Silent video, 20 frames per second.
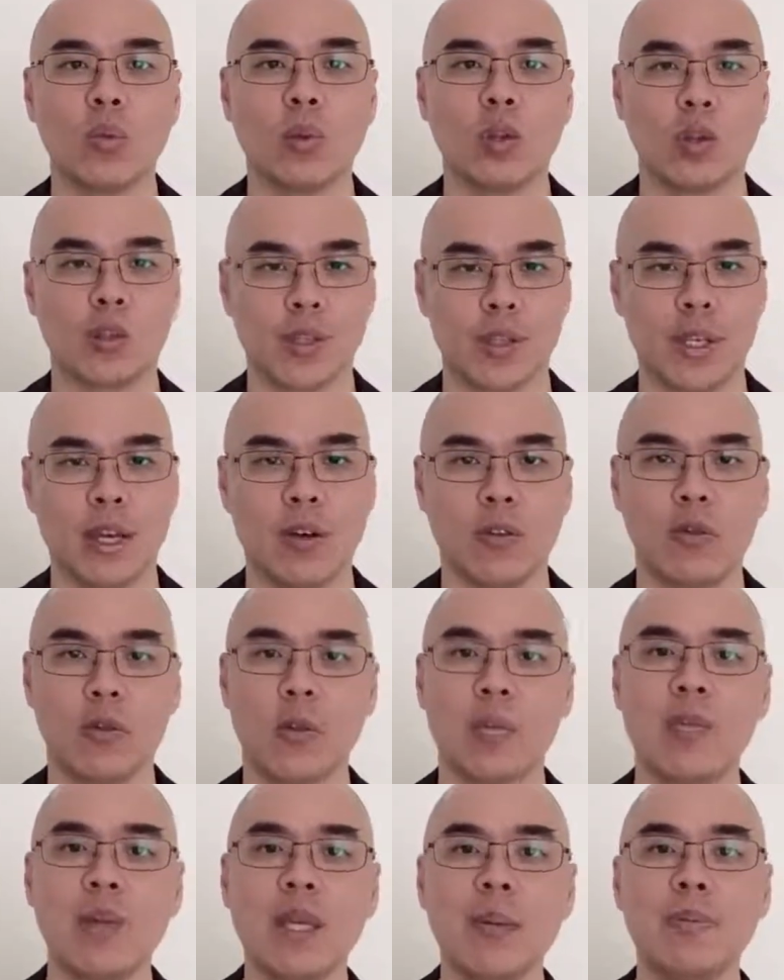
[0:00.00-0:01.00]
yourself
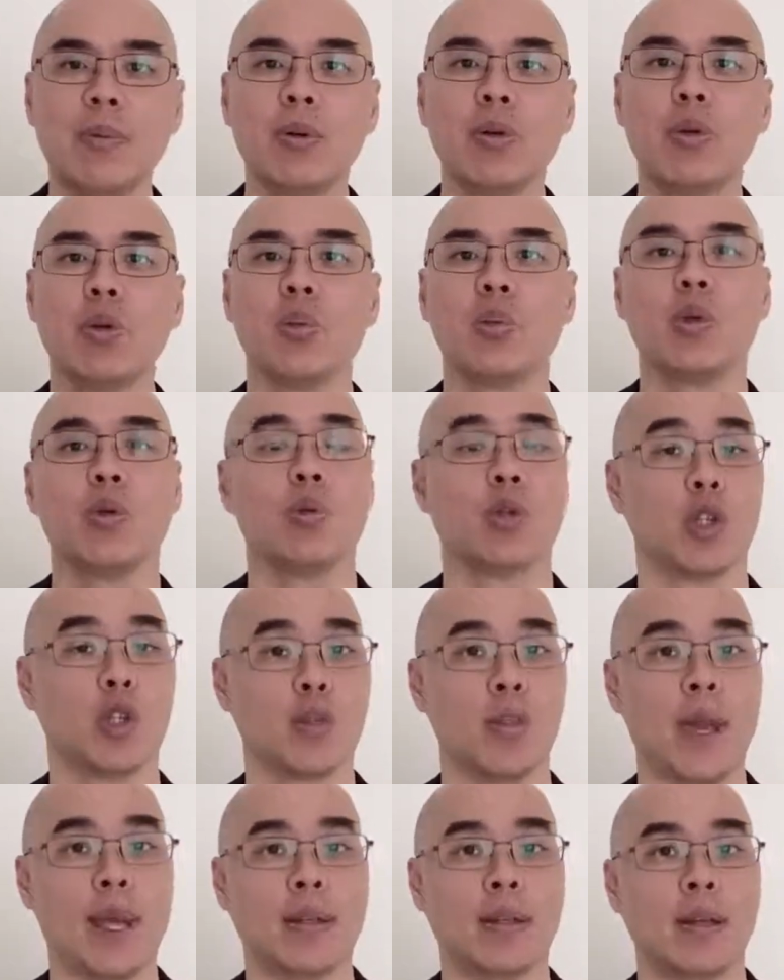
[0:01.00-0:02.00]
with people whom you
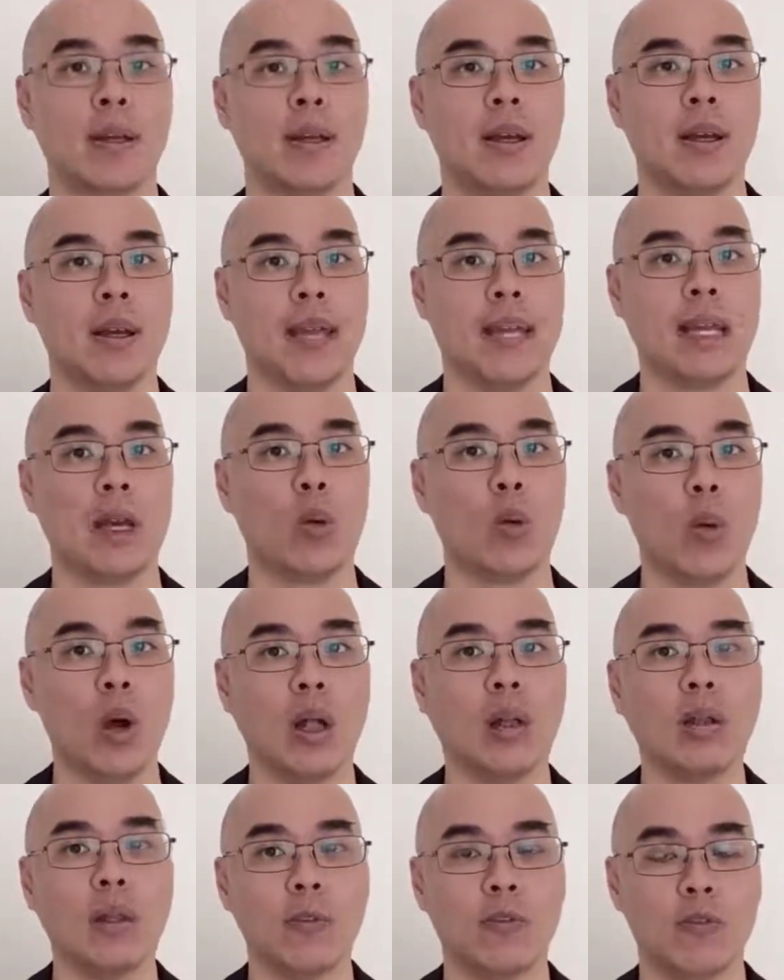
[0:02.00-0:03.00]
respect and are
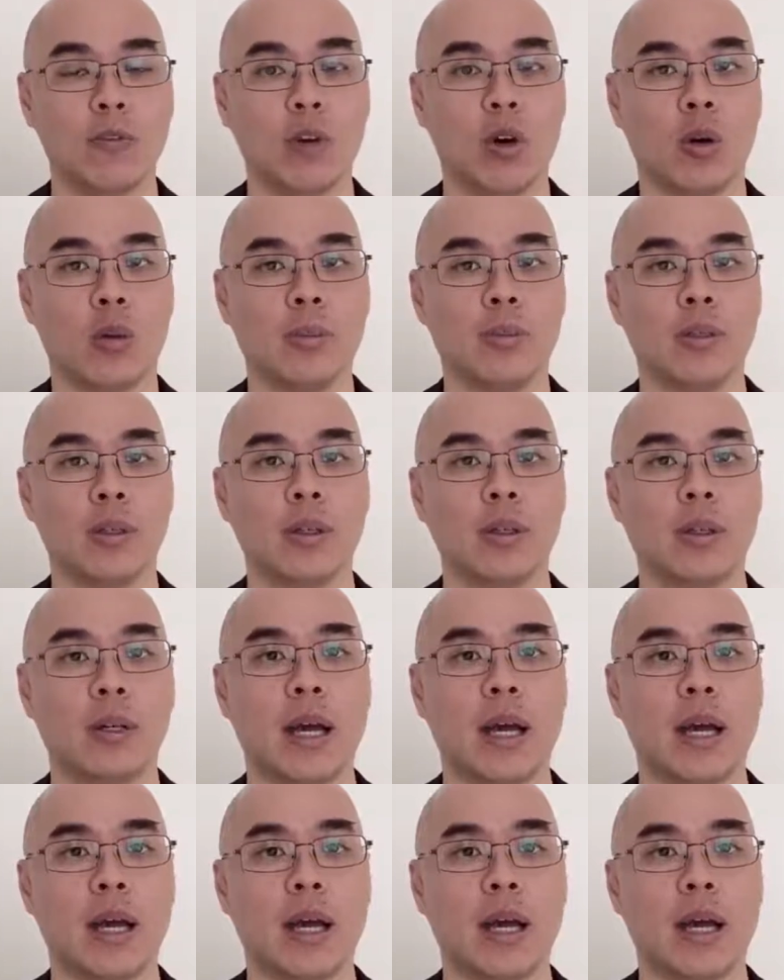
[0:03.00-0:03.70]
well informed,